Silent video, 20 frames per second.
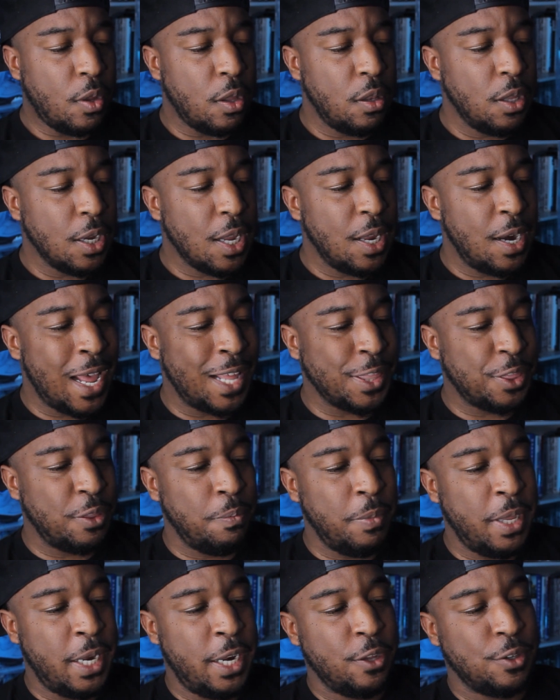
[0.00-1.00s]
Looking at the
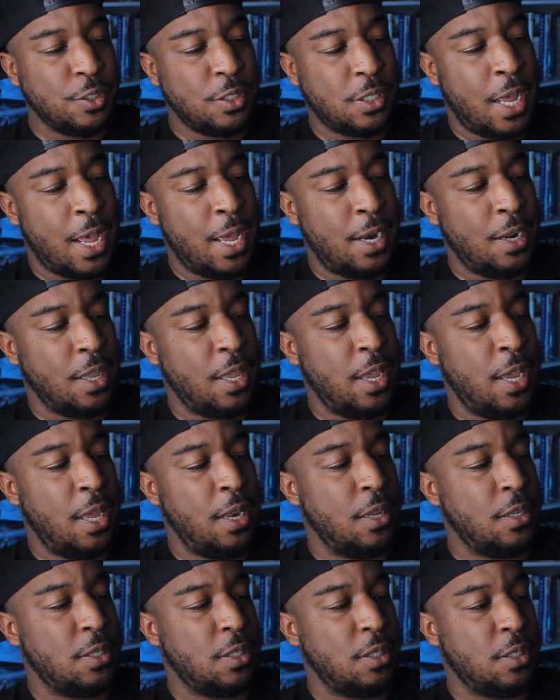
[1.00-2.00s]
medial side,
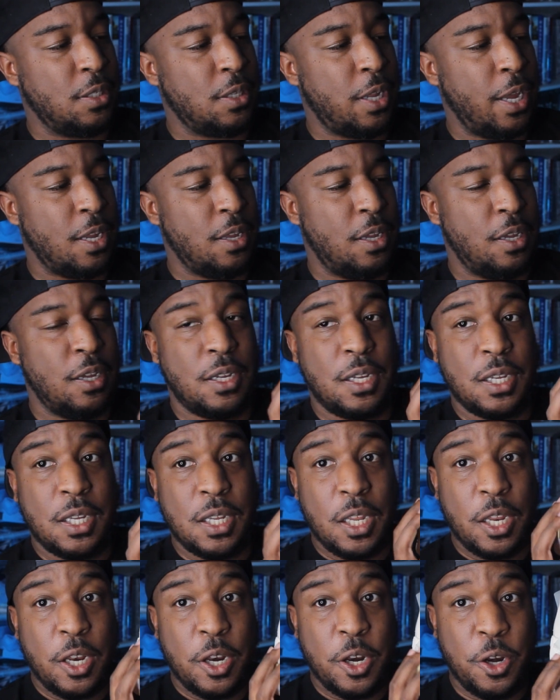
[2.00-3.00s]
again, this is like a
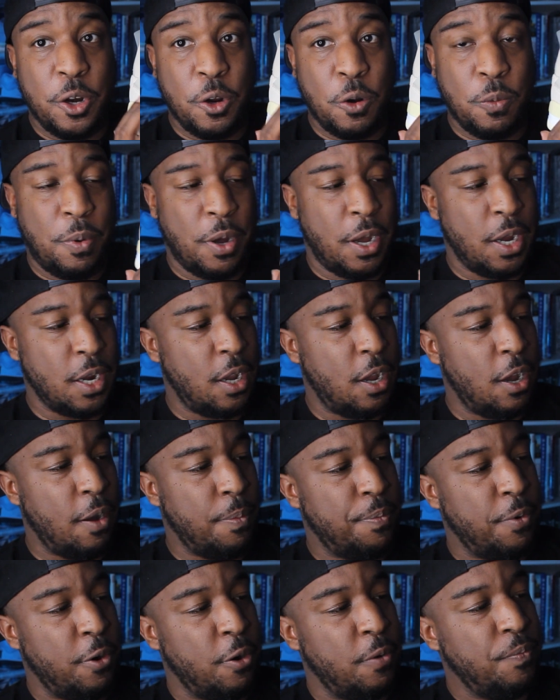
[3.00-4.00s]
nubuck
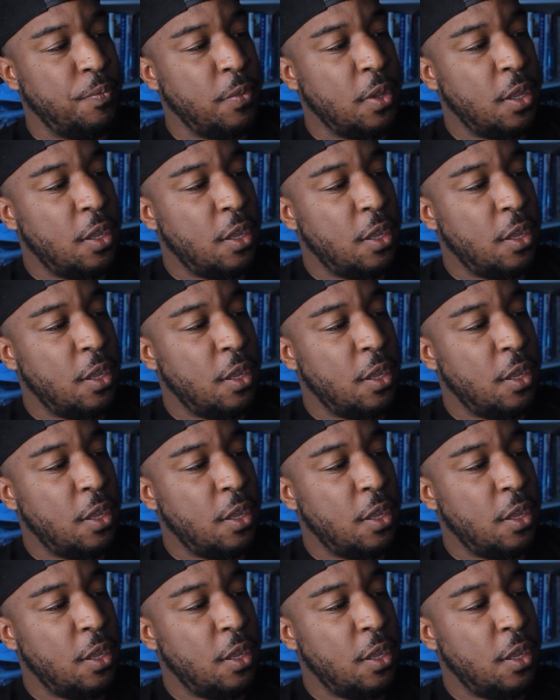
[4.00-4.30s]
upper.